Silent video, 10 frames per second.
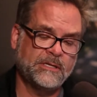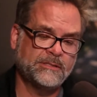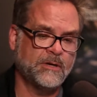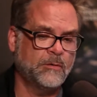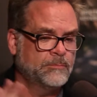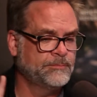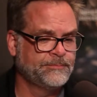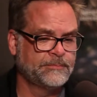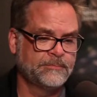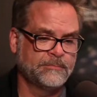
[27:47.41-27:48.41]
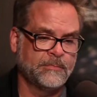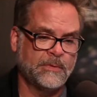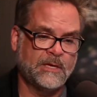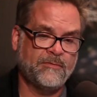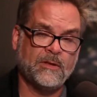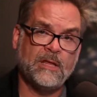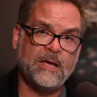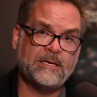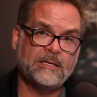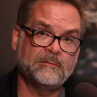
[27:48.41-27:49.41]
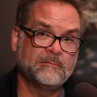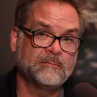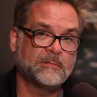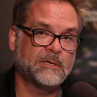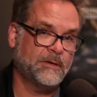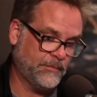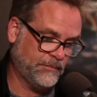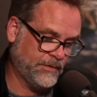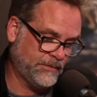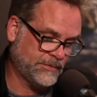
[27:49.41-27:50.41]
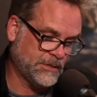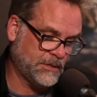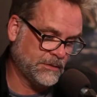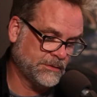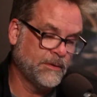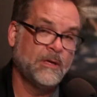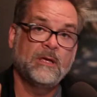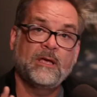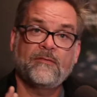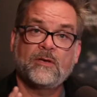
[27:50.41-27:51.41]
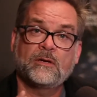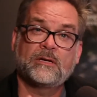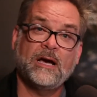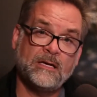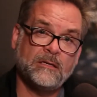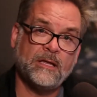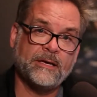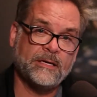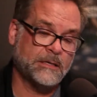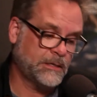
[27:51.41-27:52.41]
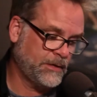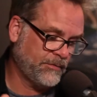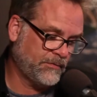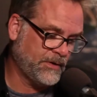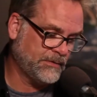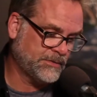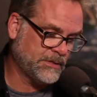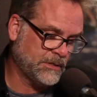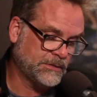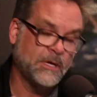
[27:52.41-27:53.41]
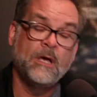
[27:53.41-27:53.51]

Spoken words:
So if you like it, give it 5 stars. If you kind of like it, give it 5 stars.